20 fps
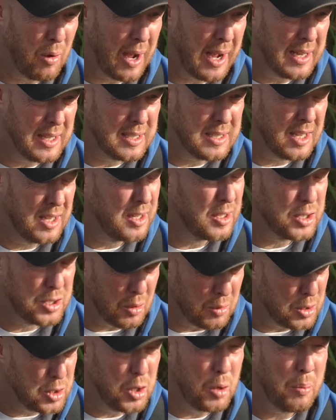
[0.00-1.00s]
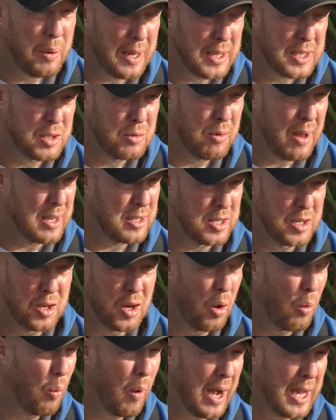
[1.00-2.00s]
reds and
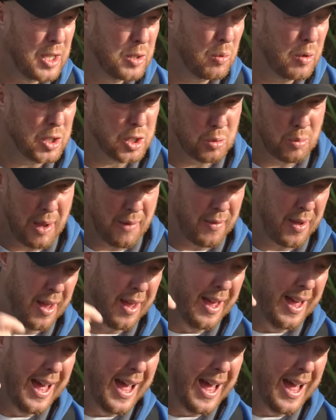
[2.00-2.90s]
no whites whatsoever.